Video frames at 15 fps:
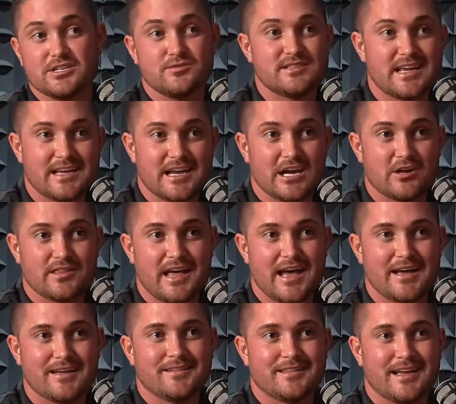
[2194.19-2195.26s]
Do you take care of
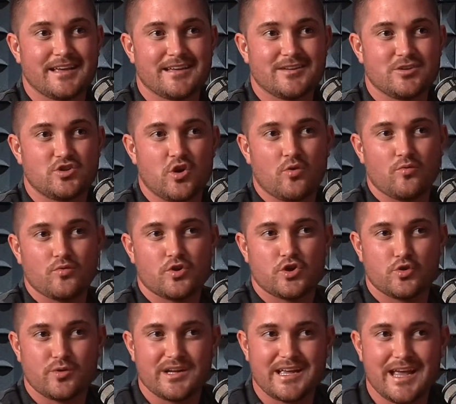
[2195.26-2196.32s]
that? Like, don't
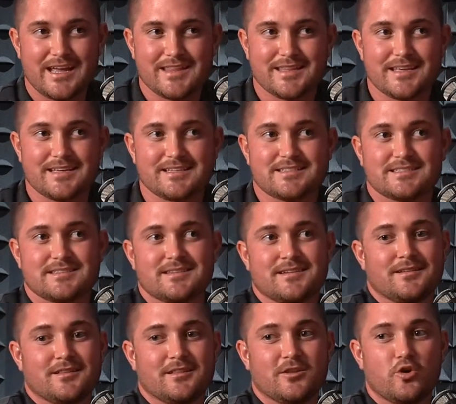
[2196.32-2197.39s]
create this
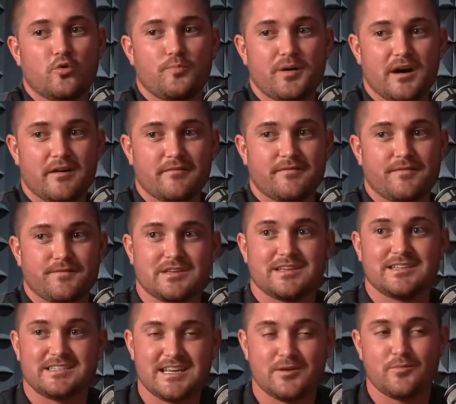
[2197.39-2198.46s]
loop of
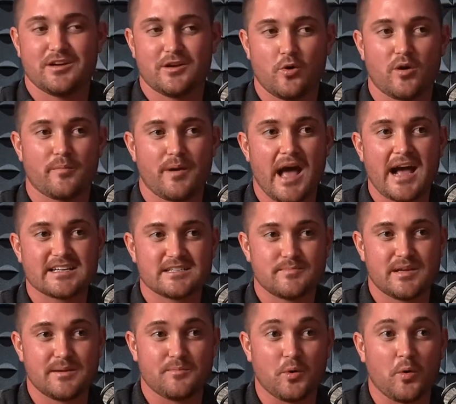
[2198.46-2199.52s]
continuing going back to
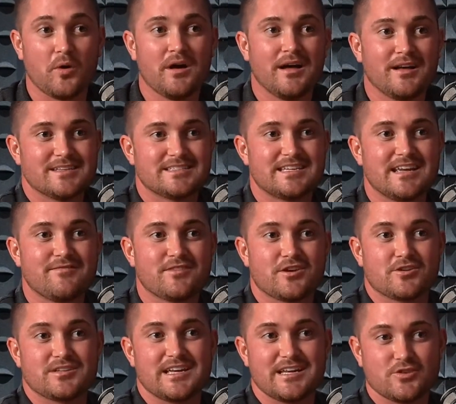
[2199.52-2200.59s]
people. See if
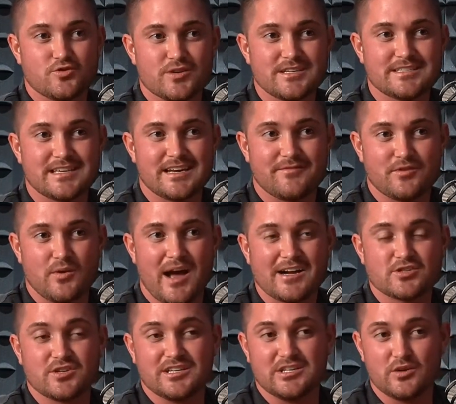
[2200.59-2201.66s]
there's interest and if you
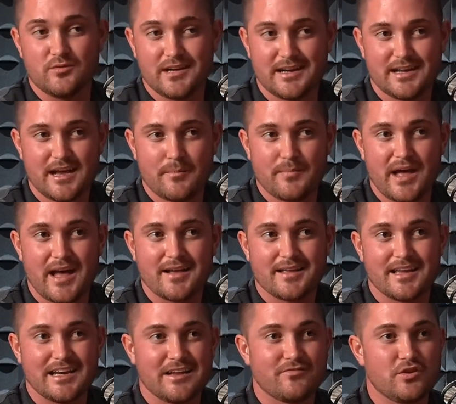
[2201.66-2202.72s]
actually do need to come back.
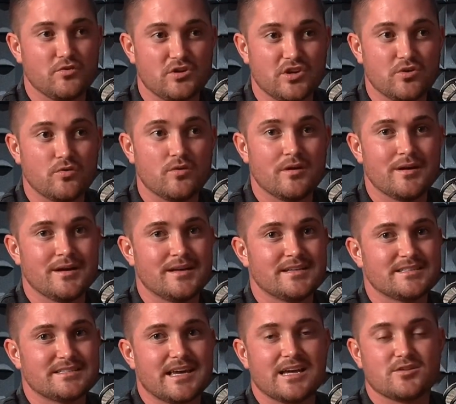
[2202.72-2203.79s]
And if you do,
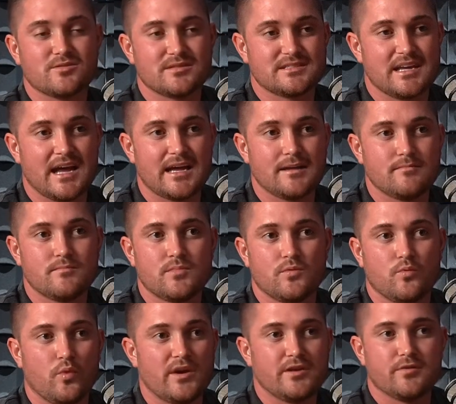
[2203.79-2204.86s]
schedule a time
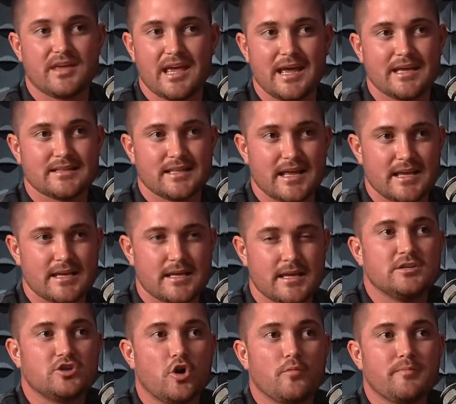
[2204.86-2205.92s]
when you can.
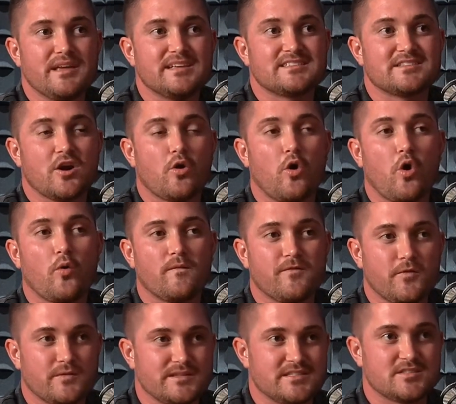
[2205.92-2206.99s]
Like, don't be so
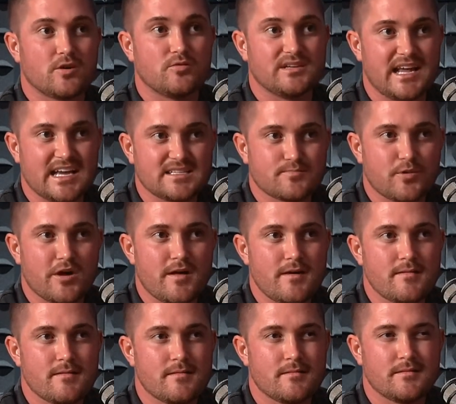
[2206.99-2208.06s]
hopeful and so desperate.
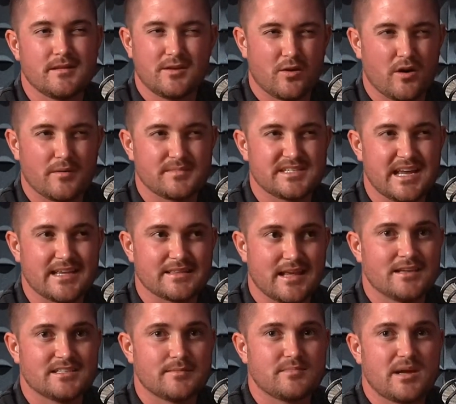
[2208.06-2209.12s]
You know what I'm saying?
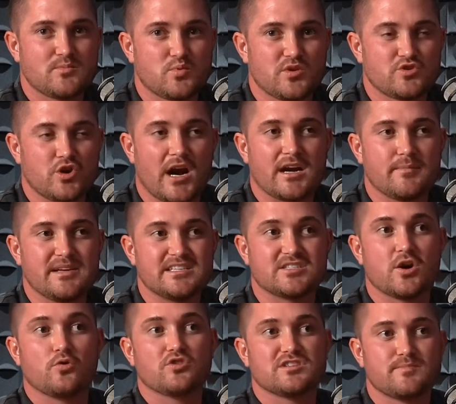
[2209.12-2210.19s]
Like sometimes we try to be
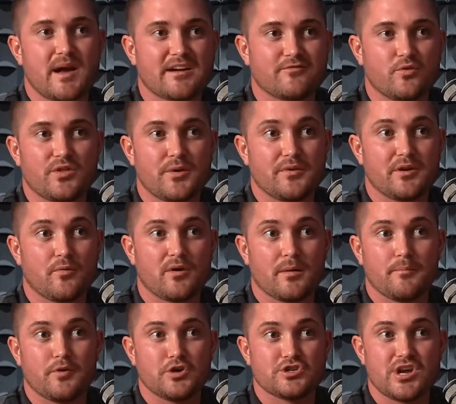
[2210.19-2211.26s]
so respectful that we don't want to
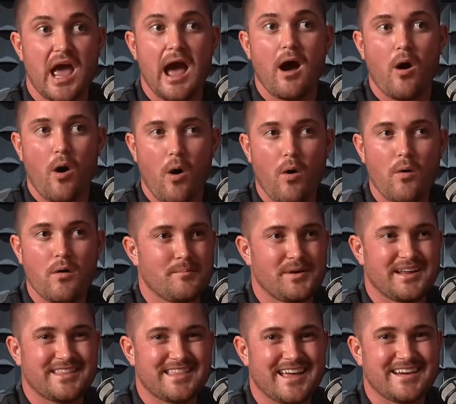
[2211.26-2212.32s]
push at all.
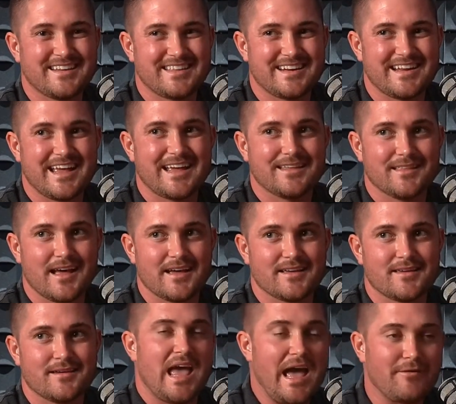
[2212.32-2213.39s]
But at the end of the day,
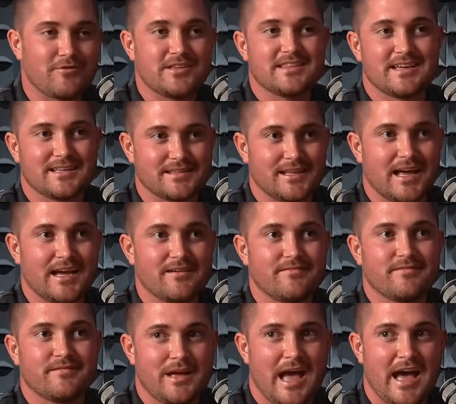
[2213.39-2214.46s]
like everything in
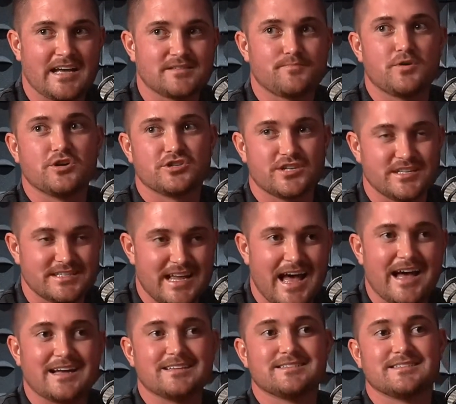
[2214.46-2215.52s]
life has pushes,
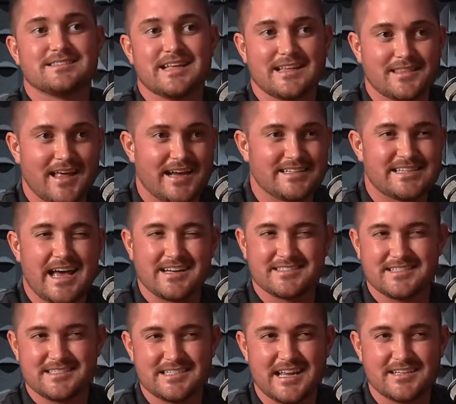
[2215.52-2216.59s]
has deadlines, has
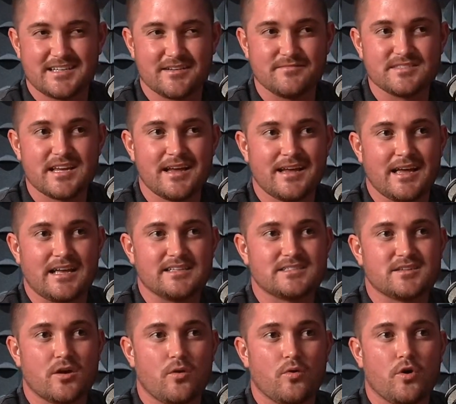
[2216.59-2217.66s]
incentives. And
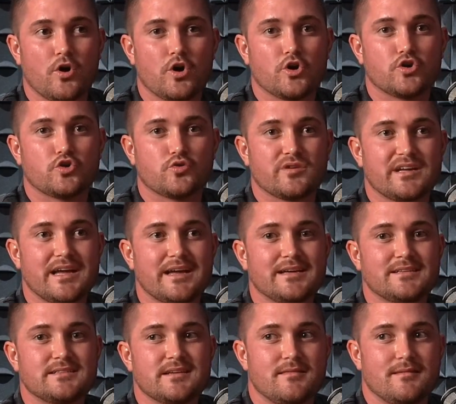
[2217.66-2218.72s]
so
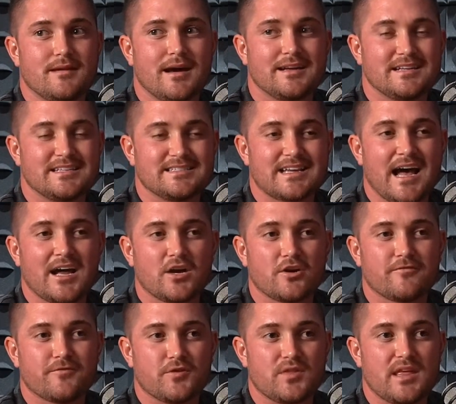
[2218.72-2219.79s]
create a desire
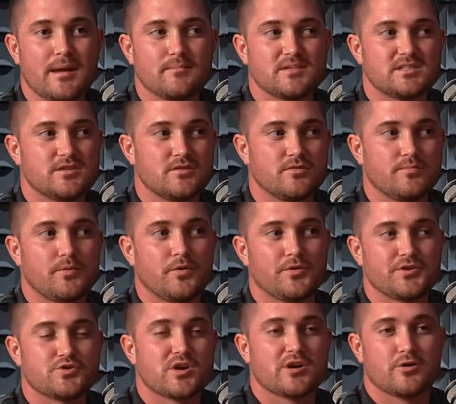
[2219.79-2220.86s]
for them to pull
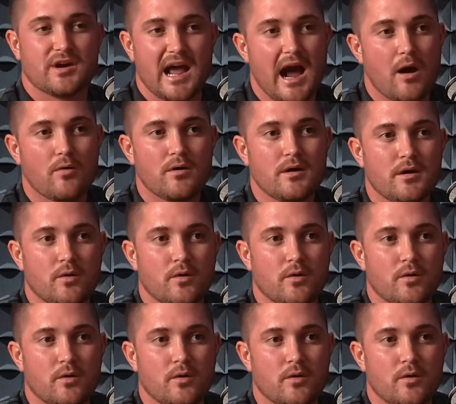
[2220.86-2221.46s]
the trigger now.